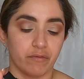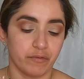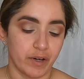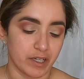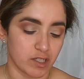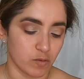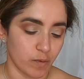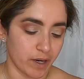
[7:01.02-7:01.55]

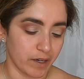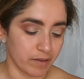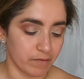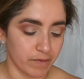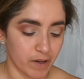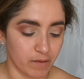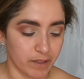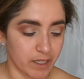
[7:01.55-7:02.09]
Fresh Wear
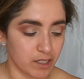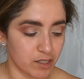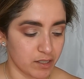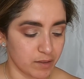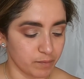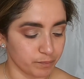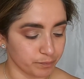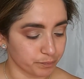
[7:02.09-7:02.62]

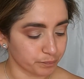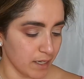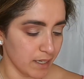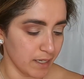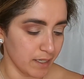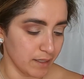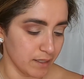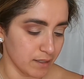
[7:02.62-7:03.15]
Foundation.
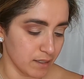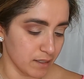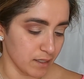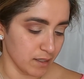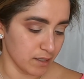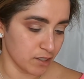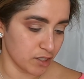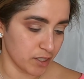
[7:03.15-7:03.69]
And this is
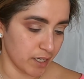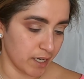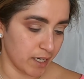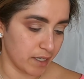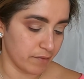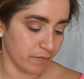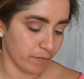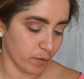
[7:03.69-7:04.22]
in the
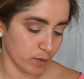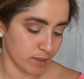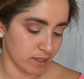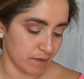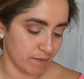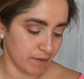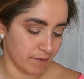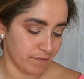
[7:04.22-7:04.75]
shade
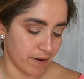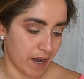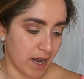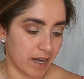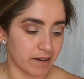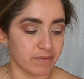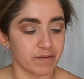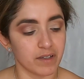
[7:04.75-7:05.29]

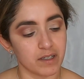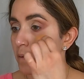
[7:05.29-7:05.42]
475.